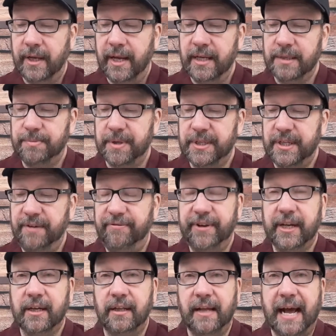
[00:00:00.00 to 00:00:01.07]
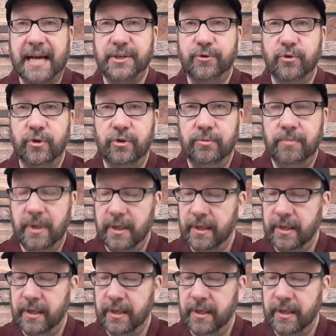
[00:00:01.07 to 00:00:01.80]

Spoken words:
a specific classroom